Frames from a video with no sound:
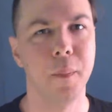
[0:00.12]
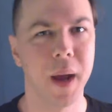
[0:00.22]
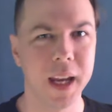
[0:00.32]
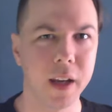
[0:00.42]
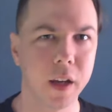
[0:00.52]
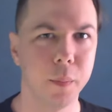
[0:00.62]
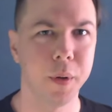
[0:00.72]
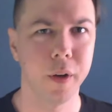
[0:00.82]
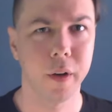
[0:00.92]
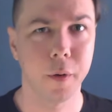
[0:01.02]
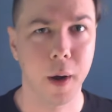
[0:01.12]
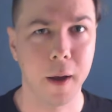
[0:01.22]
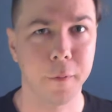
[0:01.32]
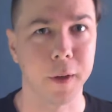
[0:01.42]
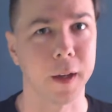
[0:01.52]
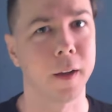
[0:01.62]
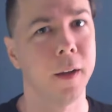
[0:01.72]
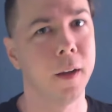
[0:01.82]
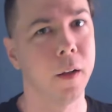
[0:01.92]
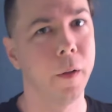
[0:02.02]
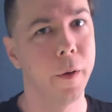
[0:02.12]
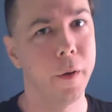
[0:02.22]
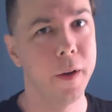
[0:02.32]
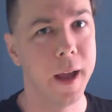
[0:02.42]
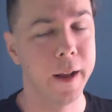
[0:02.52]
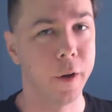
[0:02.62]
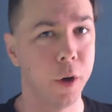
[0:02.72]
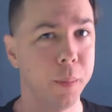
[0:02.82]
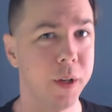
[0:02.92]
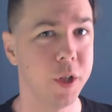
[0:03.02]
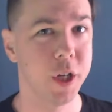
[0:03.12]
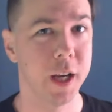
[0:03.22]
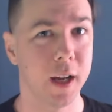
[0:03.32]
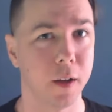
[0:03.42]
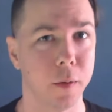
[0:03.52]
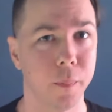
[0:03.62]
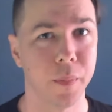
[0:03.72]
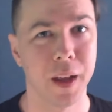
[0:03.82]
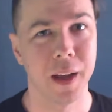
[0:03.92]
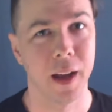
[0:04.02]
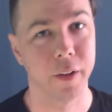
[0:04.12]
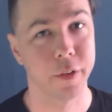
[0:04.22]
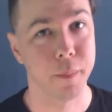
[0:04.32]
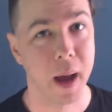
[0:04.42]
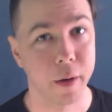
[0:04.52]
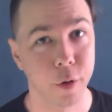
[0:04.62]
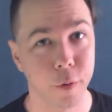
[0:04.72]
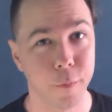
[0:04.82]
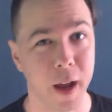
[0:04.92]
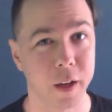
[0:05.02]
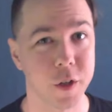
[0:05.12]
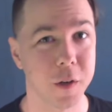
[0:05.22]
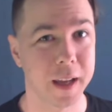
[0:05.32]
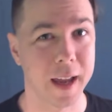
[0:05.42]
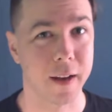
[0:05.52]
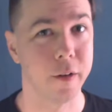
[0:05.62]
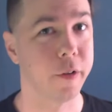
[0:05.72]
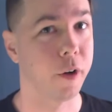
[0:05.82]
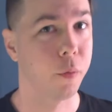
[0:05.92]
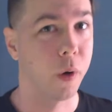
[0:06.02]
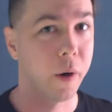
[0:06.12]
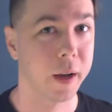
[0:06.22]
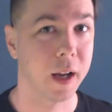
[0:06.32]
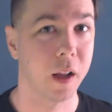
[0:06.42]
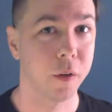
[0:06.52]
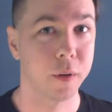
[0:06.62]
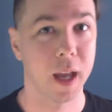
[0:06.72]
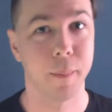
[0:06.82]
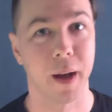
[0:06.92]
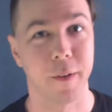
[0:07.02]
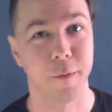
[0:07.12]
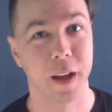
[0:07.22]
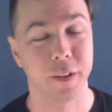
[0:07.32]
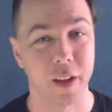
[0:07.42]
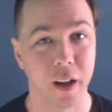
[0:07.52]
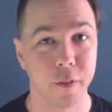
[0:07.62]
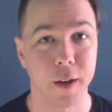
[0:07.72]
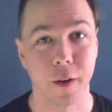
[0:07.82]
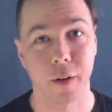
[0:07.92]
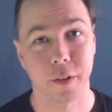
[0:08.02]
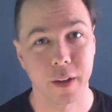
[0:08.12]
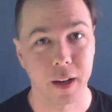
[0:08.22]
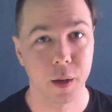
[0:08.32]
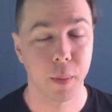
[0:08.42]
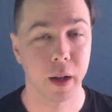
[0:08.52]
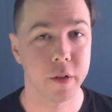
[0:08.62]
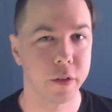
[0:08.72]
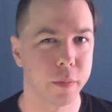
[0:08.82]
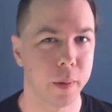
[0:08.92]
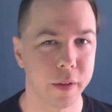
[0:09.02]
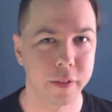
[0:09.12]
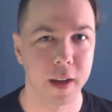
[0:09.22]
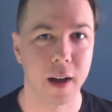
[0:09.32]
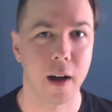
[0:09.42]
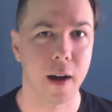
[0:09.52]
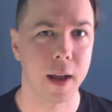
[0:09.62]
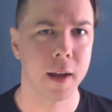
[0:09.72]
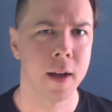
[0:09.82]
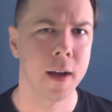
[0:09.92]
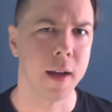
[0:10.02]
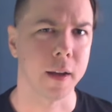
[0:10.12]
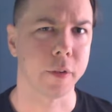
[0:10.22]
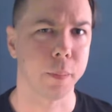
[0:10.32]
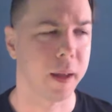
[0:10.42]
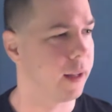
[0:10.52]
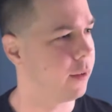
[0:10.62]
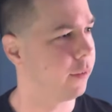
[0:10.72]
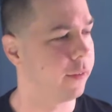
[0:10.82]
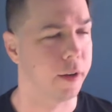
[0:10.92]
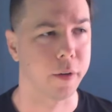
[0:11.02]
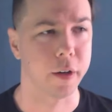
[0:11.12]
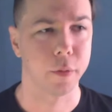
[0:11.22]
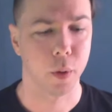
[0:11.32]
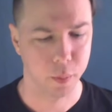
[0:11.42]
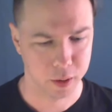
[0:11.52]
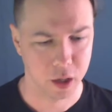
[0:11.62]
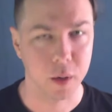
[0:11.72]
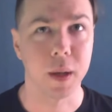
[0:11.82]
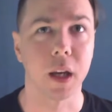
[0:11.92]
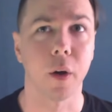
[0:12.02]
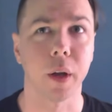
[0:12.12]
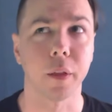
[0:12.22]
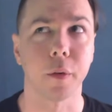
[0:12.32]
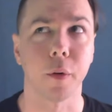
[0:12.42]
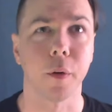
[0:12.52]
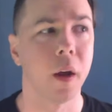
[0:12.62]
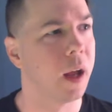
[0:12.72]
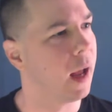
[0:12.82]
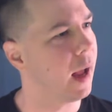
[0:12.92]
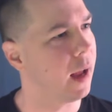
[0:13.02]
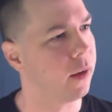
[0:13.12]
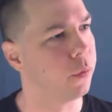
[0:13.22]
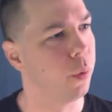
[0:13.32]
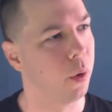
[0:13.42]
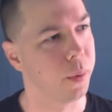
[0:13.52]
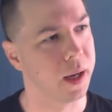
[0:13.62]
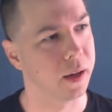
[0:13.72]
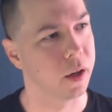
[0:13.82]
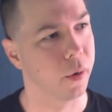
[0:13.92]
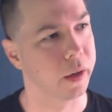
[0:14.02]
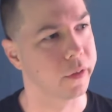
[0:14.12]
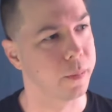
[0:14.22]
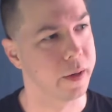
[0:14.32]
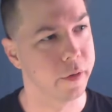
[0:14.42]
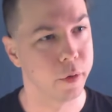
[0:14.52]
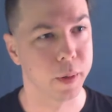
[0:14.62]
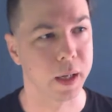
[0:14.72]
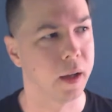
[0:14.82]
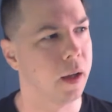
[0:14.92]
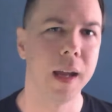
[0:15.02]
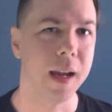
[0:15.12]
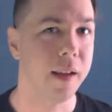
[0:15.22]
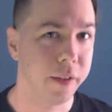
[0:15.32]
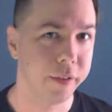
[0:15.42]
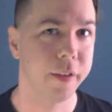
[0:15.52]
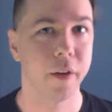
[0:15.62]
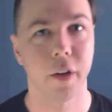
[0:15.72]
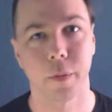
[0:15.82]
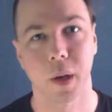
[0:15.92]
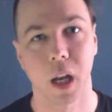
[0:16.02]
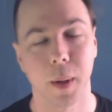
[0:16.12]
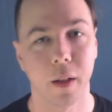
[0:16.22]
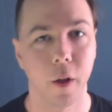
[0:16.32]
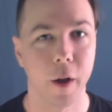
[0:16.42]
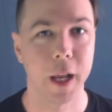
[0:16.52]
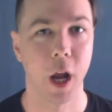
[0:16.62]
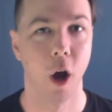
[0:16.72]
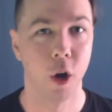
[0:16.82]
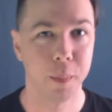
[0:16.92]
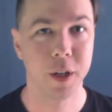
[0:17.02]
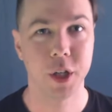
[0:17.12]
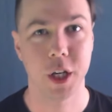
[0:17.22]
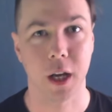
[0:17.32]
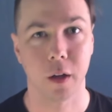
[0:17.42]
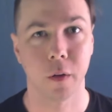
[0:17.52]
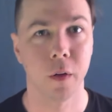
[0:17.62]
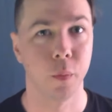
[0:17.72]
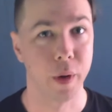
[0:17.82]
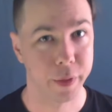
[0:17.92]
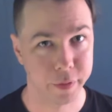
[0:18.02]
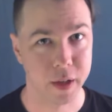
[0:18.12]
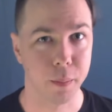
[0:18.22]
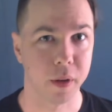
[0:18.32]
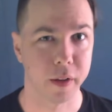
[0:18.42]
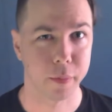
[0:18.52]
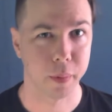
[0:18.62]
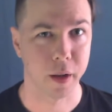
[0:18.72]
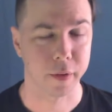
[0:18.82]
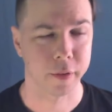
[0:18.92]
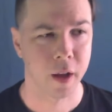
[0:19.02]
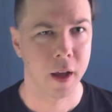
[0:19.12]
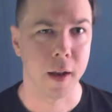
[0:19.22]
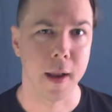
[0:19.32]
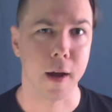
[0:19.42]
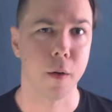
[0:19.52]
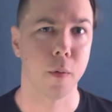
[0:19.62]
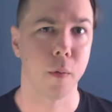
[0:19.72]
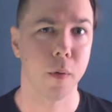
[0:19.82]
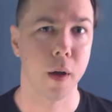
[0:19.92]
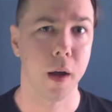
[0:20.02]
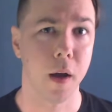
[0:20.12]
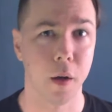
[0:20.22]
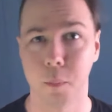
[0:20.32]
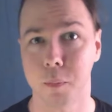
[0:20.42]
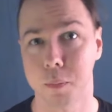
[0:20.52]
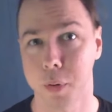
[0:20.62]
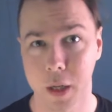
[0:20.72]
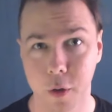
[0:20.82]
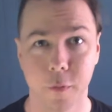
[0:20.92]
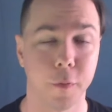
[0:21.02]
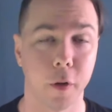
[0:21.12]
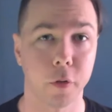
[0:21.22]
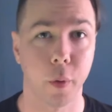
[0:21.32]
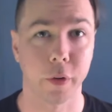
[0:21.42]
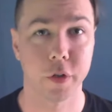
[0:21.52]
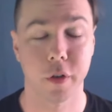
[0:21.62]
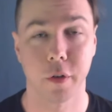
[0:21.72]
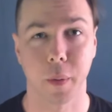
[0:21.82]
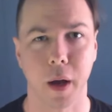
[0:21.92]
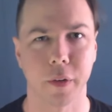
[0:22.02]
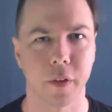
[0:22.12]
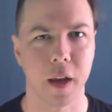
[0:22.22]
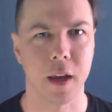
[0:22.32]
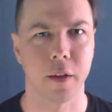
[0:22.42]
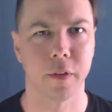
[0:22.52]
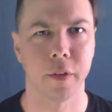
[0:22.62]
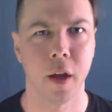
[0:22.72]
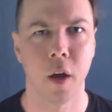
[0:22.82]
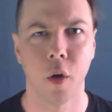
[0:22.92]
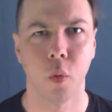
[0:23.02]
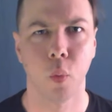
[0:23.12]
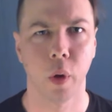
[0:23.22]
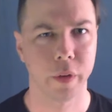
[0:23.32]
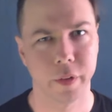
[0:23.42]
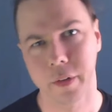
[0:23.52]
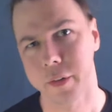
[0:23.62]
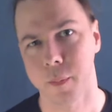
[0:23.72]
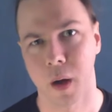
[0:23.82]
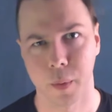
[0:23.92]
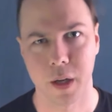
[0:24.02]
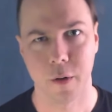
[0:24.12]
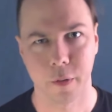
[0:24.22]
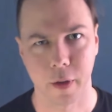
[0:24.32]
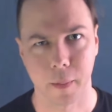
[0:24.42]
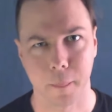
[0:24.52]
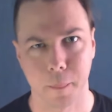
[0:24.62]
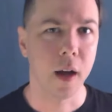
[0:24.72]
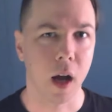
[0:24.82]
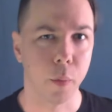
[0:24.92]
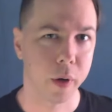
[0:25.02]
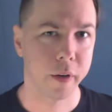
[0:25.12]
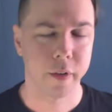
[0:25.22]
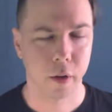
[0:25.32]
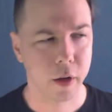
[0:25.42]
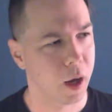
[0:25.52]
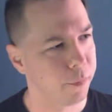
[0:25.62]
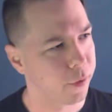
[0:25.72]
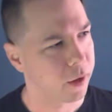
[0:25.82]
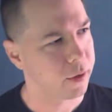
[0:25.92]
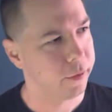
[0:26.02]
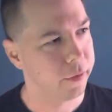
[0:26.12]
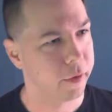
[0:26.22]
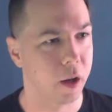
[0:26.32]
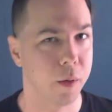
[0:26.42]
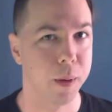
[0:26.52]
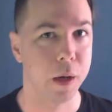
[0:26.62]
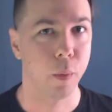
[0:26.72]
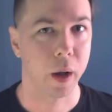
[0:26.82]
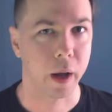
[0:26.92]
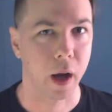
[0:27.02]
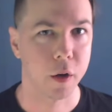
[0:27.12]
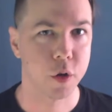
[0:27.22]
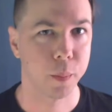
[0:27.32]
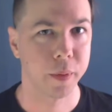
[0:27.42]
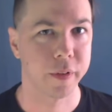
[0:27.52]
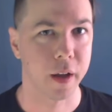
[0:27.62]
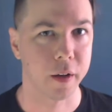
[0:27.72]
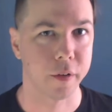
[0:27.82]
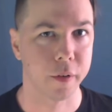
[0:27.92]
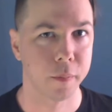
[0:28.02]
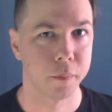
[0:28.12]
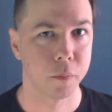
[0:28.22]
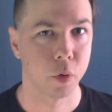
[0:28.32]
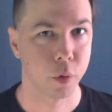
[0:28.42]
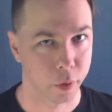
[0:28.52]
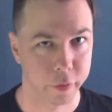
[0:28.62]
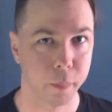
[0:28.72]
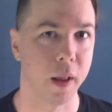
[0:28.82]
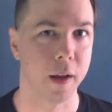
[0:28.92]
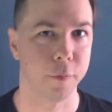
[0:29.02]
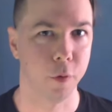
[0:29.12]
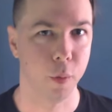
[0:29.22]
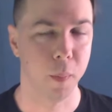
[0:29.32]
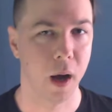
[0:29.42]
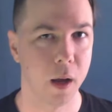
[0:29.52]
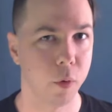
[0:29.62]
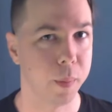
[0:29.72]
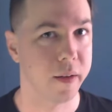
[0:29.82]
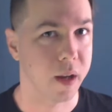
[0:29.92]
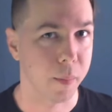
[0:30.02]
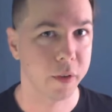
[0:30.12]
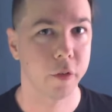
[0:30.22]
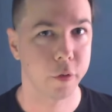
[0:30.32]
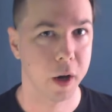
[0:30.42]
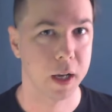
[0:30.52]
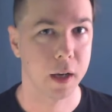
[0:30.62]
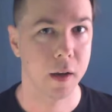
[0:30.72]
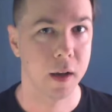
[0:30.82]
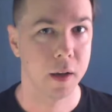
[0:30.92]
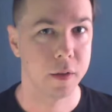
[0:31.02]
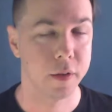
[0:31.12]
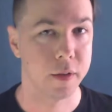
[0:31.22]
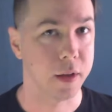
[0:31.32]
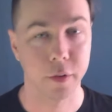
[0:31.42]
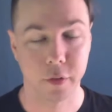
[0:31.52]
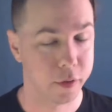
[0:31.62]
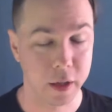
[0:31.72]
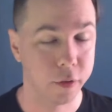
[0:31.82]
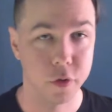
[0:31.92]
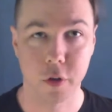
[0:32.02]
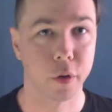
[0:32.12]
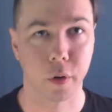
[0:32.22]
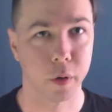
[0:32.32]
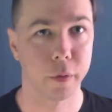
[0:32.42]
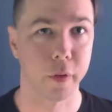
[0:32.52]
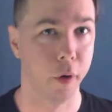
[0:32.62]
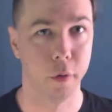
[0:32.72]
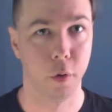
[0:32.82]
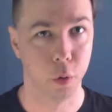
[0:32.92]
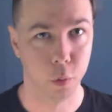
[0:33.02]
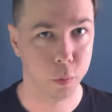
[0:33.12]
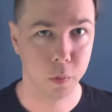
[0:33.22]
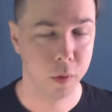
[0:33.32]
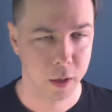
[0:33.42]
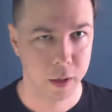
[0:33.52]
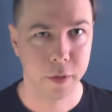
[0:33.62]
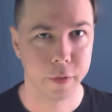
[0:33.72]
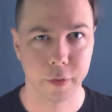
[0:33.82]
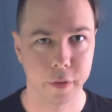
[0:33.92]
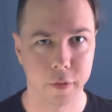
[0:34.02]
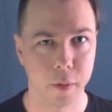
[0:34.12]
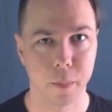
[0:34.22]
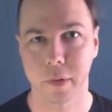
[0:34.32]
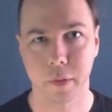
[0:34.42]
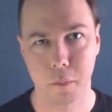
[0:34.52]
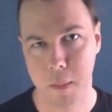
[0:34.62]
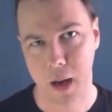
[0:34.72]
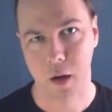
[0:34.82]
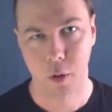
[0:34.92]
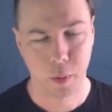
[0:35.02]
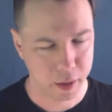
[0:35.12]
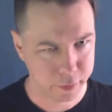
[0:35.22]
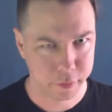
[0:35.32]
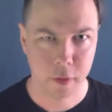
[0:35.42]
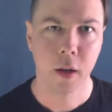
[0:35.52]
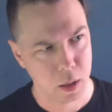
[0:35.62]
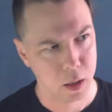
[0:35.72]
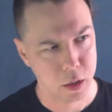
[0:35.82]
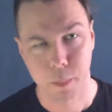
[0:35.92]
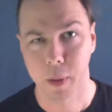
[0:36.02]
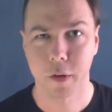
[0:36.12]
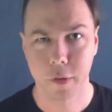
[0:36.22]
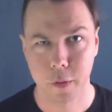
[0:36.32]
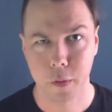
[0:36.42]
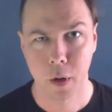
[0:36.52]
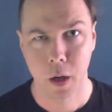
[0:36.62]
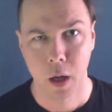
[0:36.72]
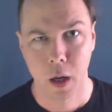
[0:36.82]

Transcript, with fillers: Make a computer graphic, learn an OpenGL. As a matter of fact, you can. Don't worry, I'll get my face out of here in a second, but I just want to say hi, explain this series, what we're going to be going through and what we are going to be doing. In this series, we're going to be learning OpenGL with C++. Now, a pretty good first question to ask is, what system are we using? I want to tell you up front, this is going to be 100% cross-platform. I will be demonstrating these tutorials on all systems, macOS, Ubuntu,